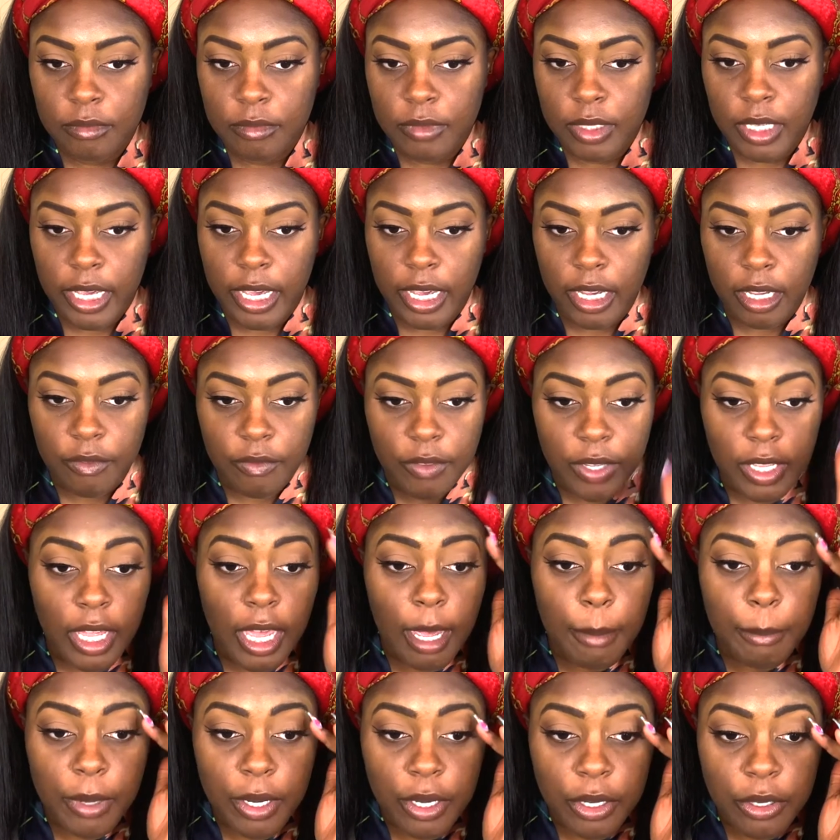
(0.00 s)
heck of it,
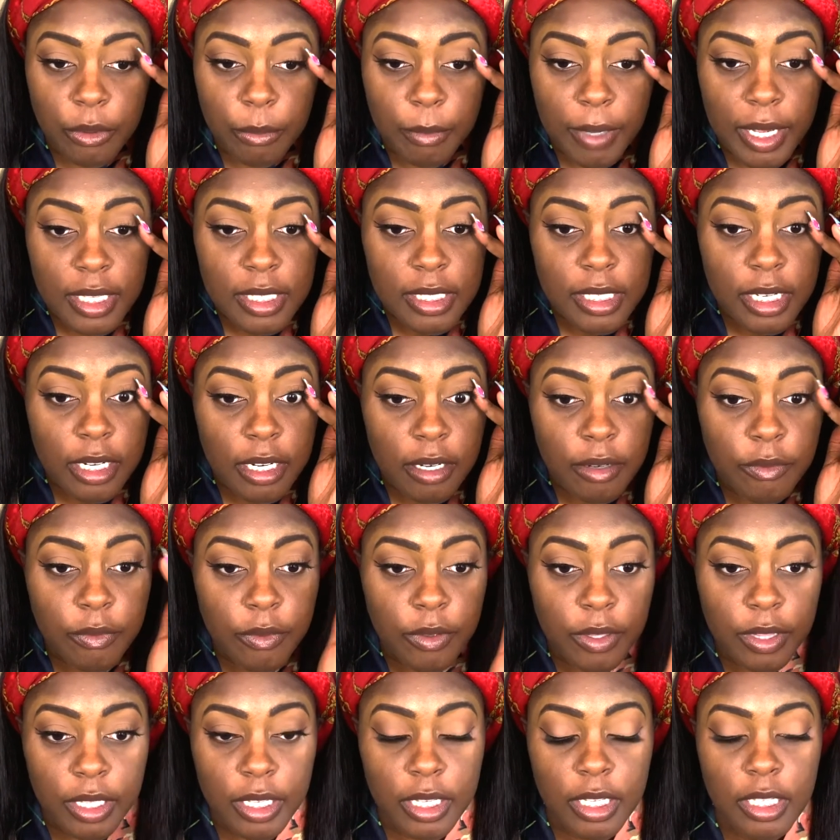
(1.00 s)
I'm gonna do mascara for
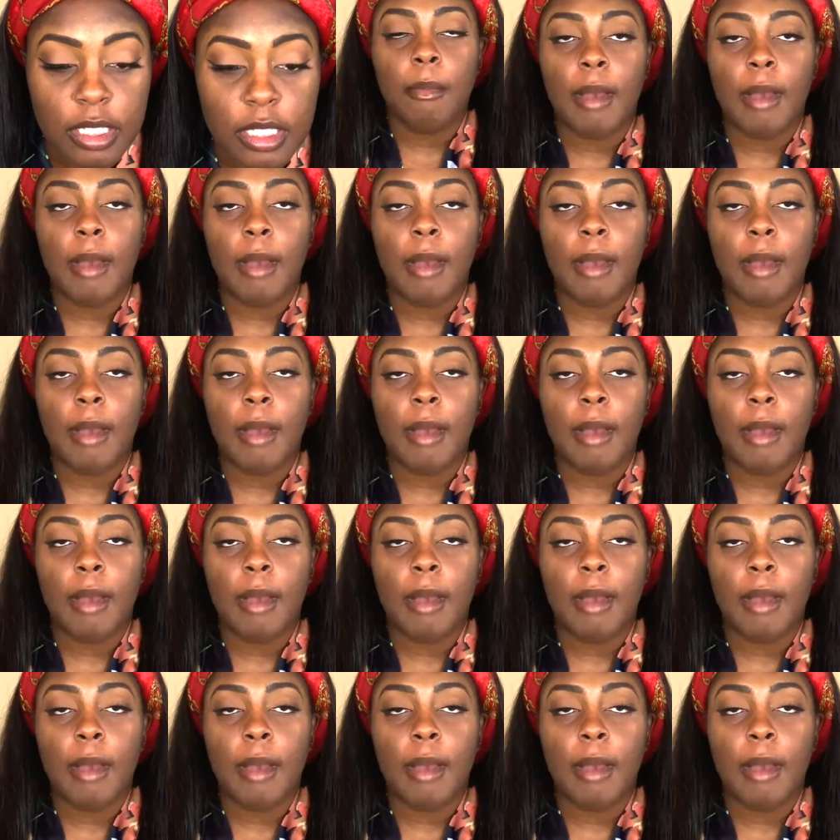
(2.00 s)
this.